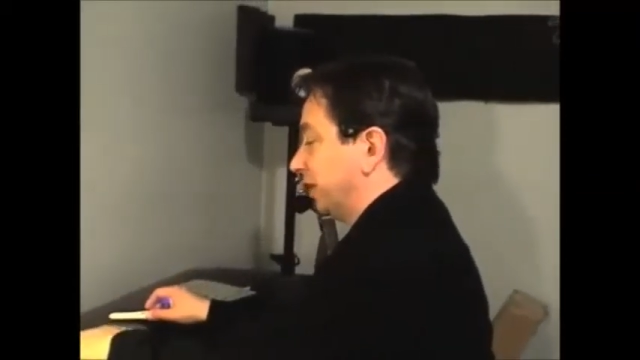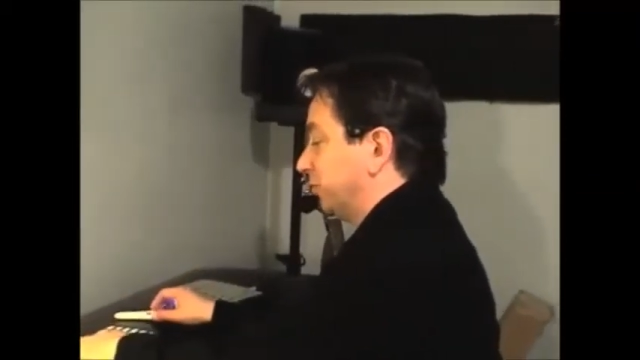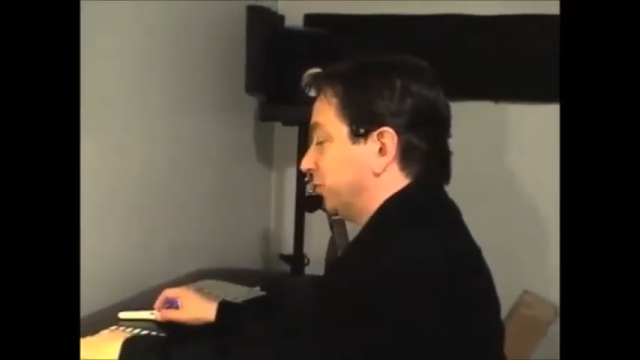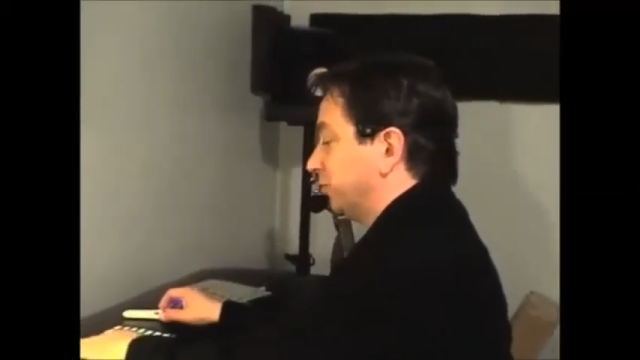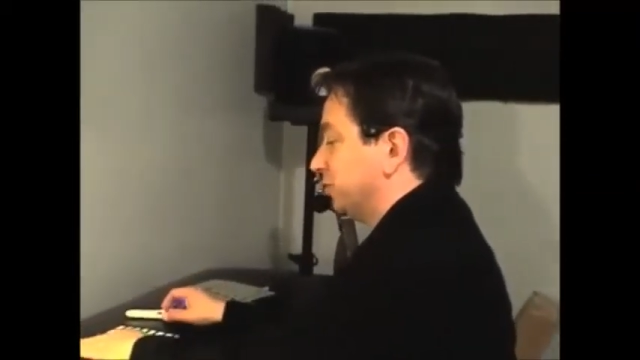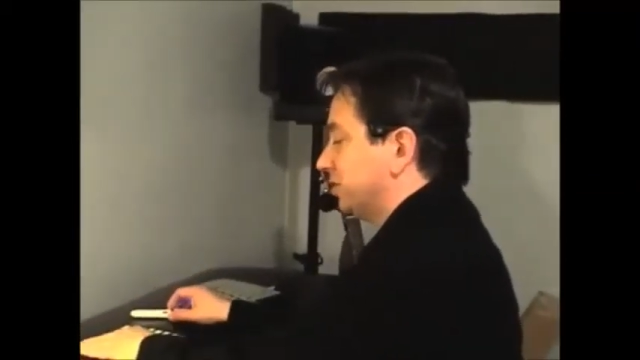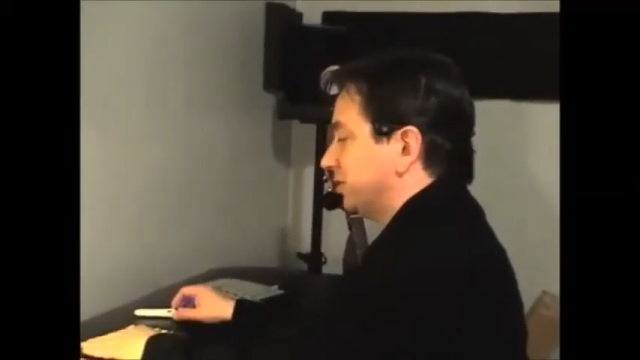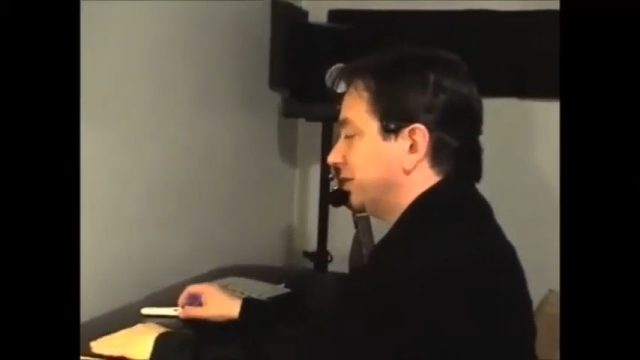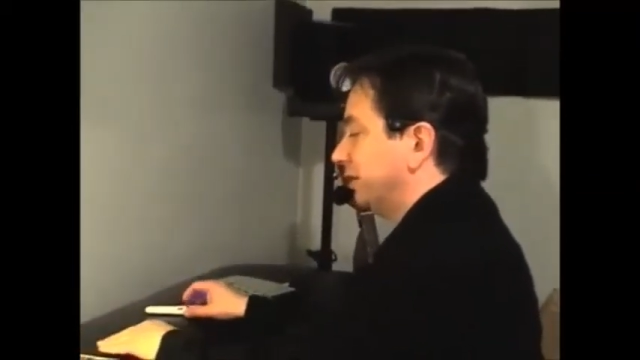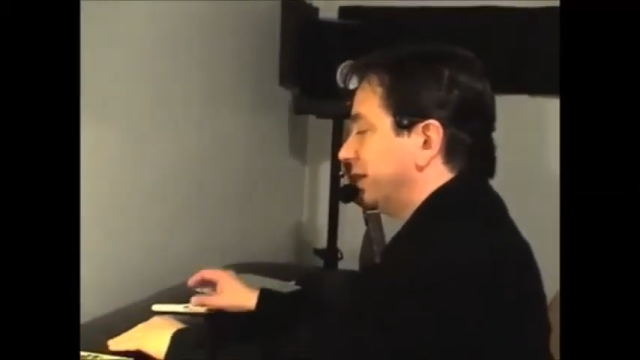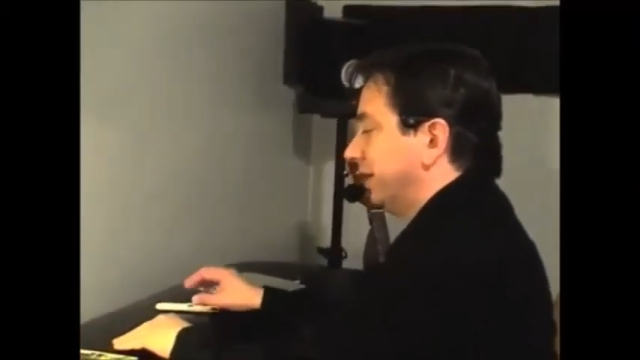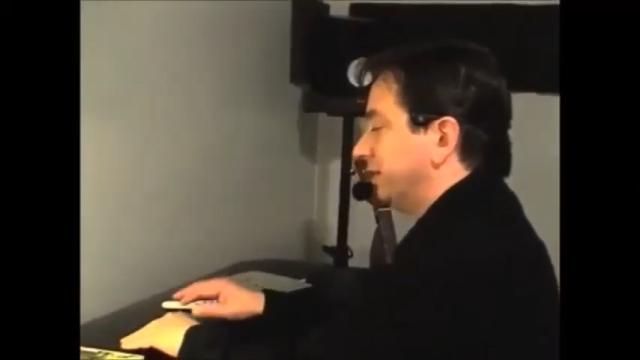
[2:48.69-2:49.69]
labels,
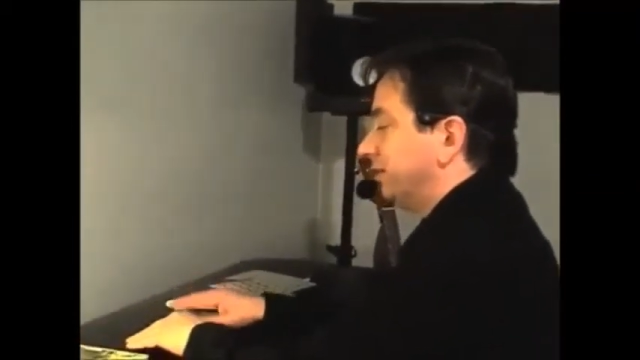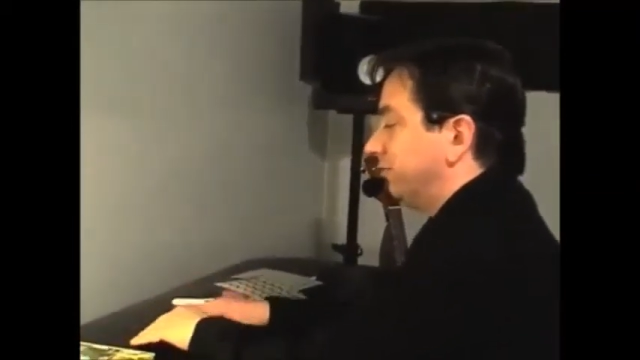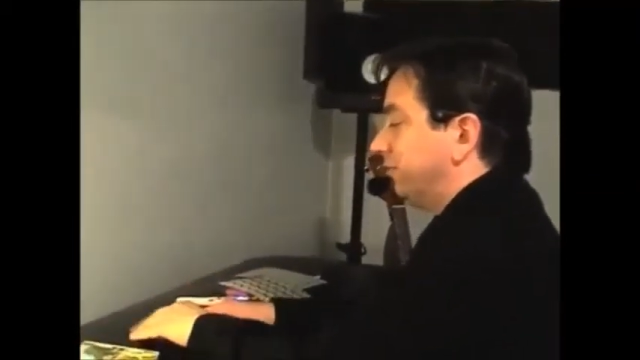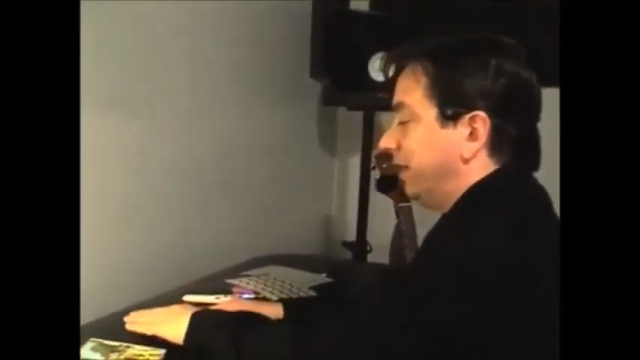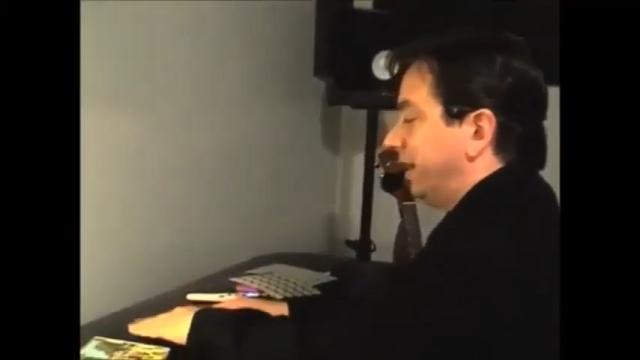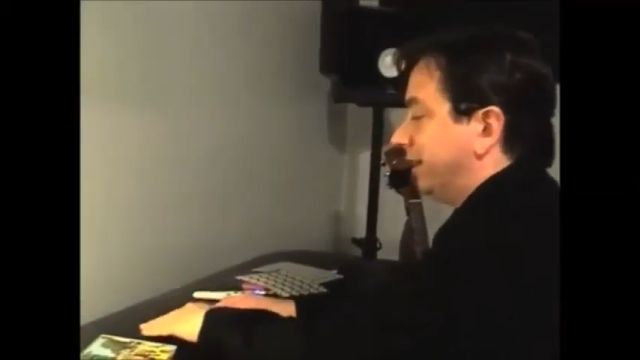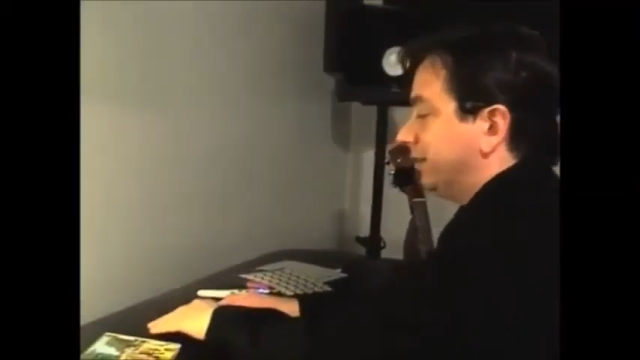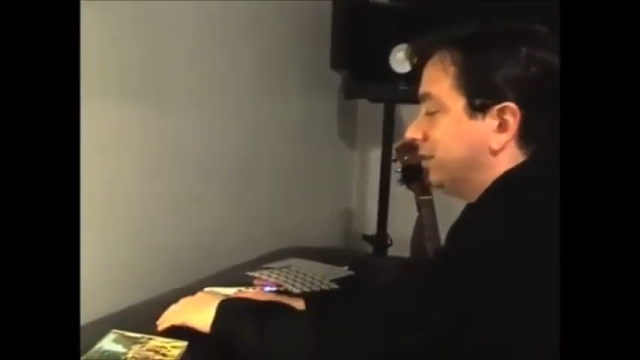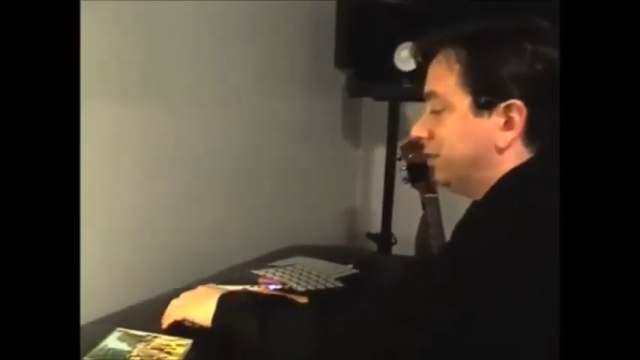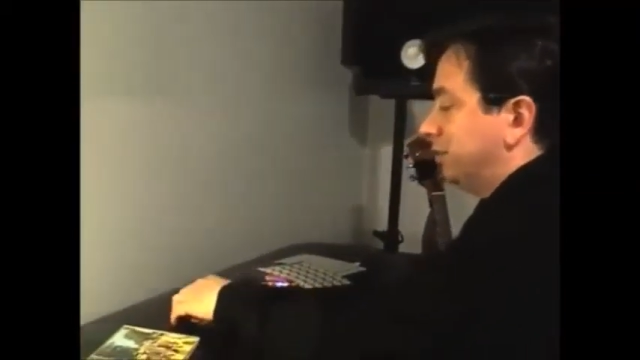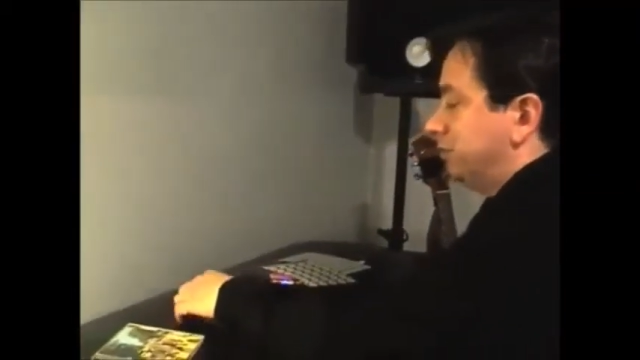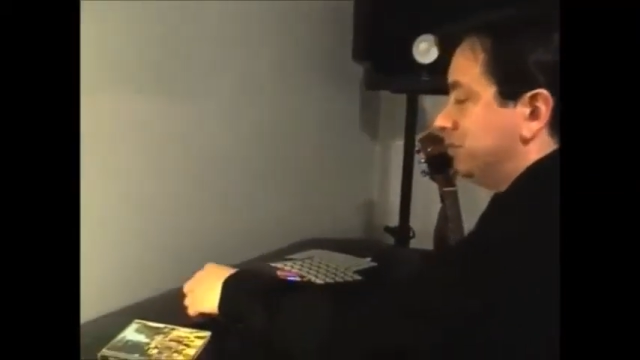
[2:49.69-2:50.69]
and in
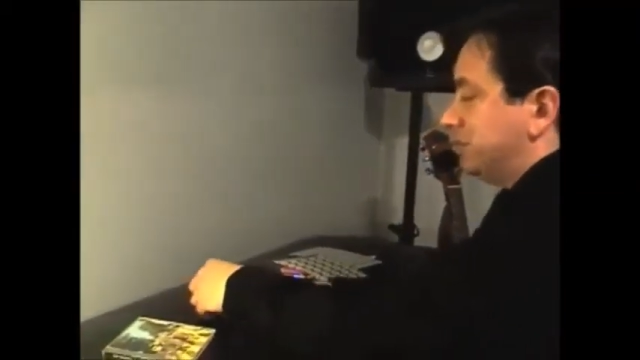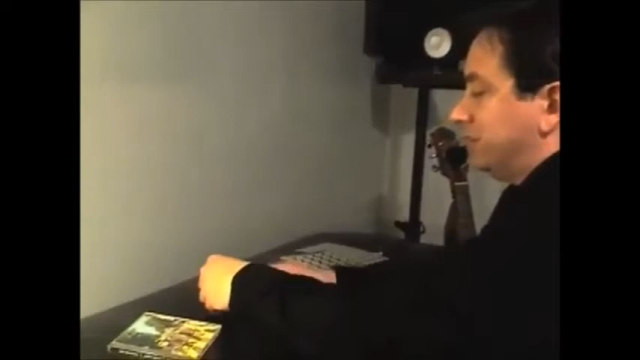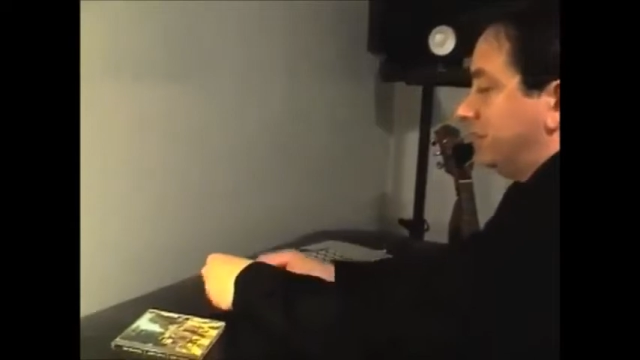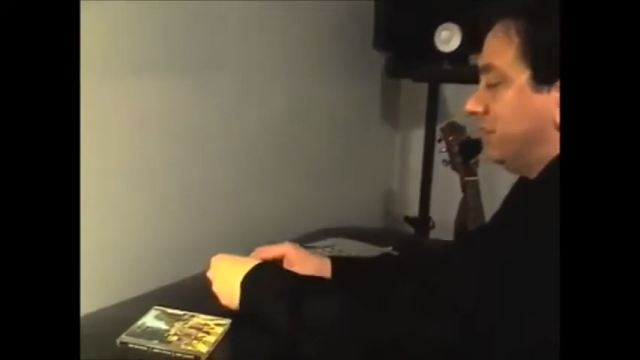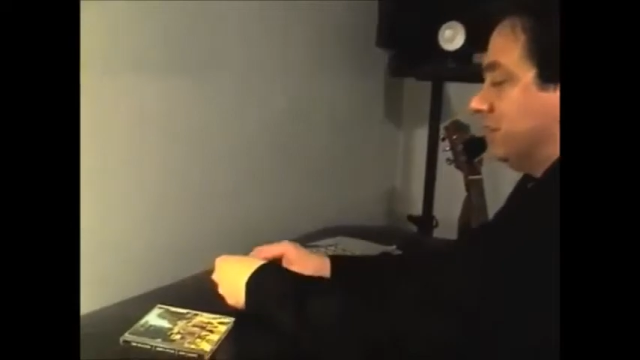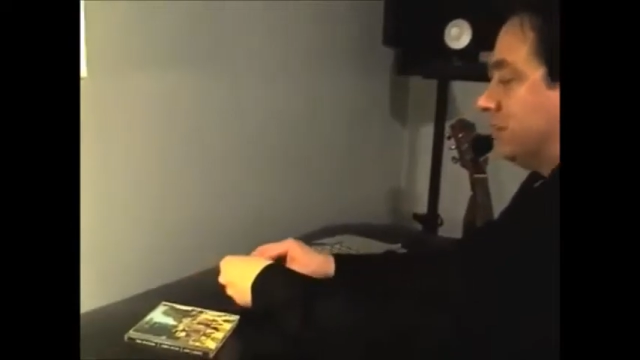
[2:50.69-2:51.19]
fact, using